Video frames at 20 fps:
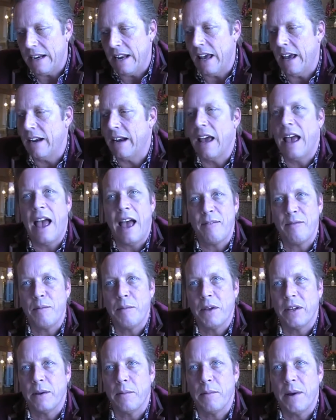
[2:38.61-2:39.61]

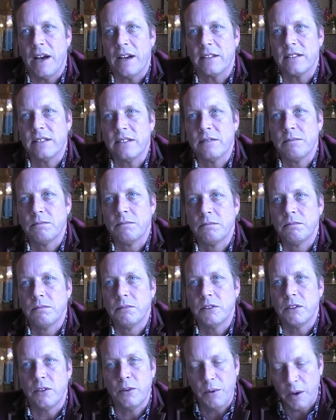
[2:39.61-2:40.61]
$500,000.
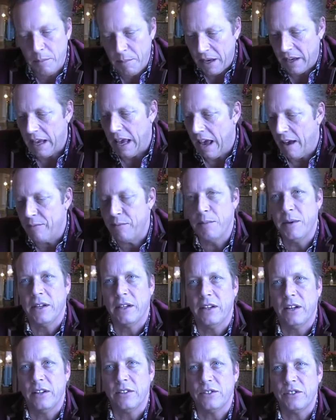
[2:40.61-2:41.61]
So you want to make
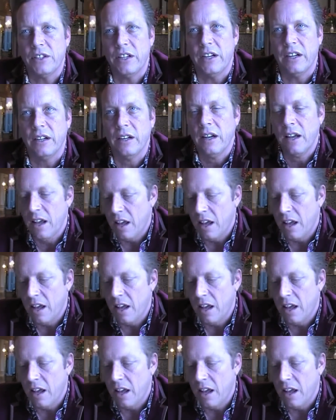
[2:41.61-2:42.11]
$500,000 a year.